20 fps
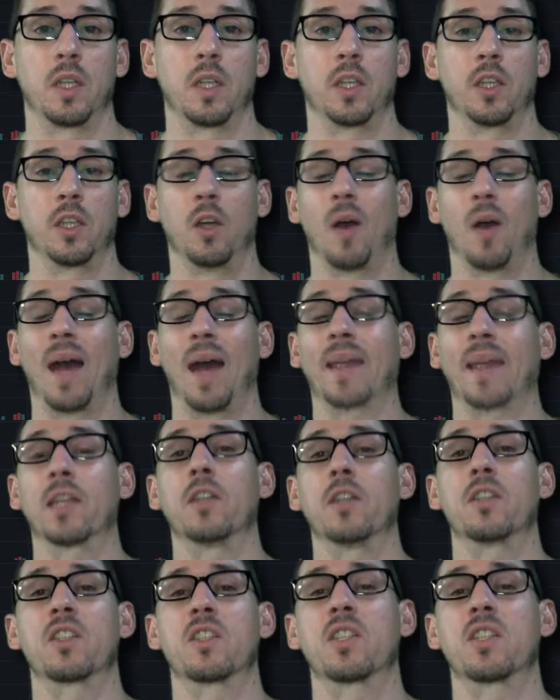You know, I
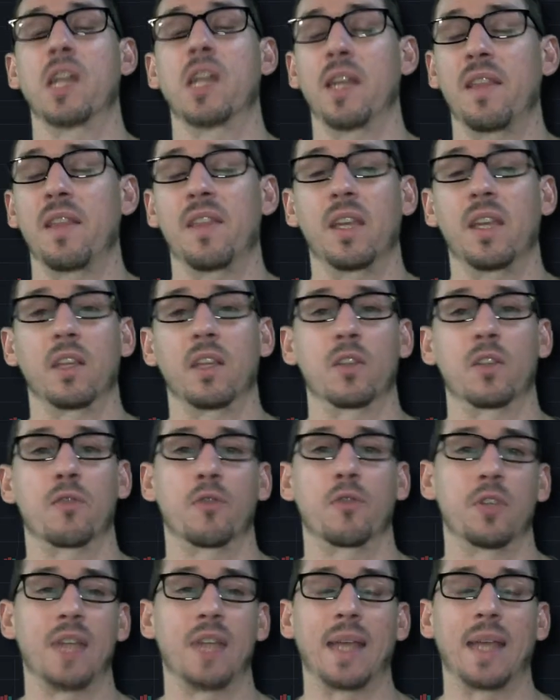can study things
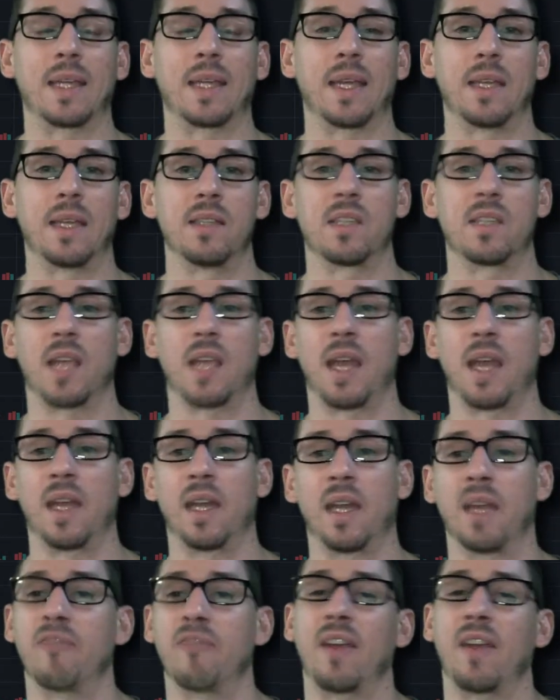for decades, and
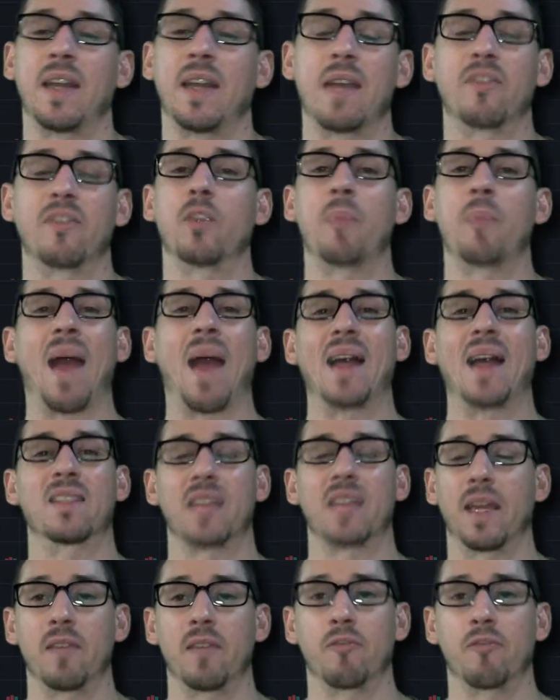if I never pass
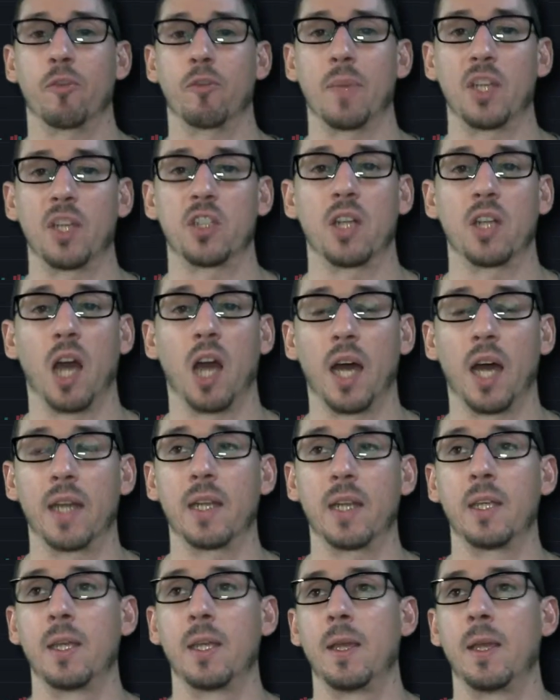that information
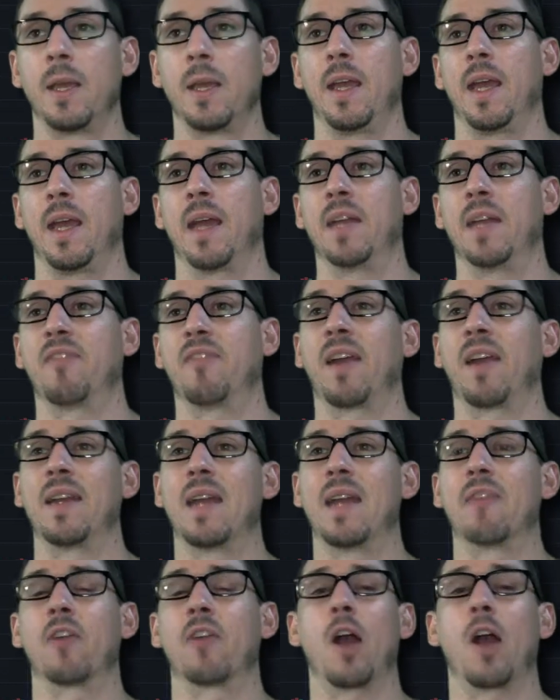on, and if I
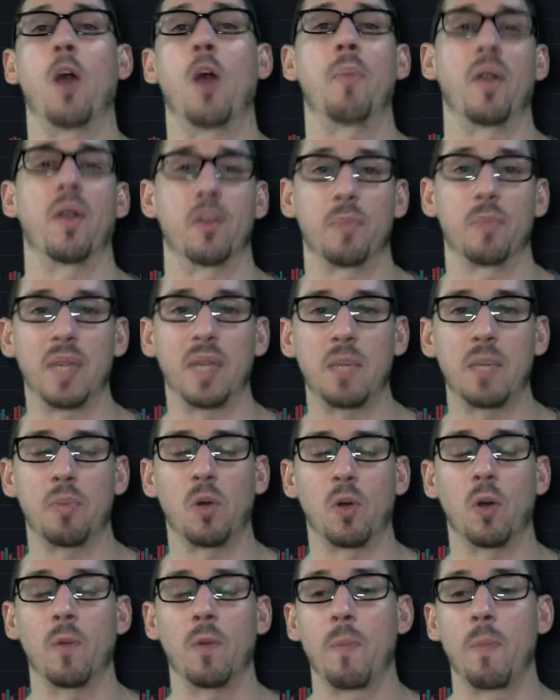never help other
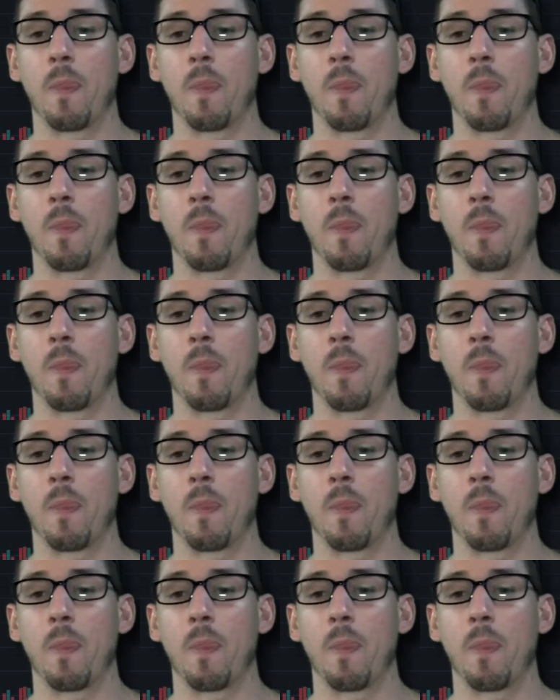people,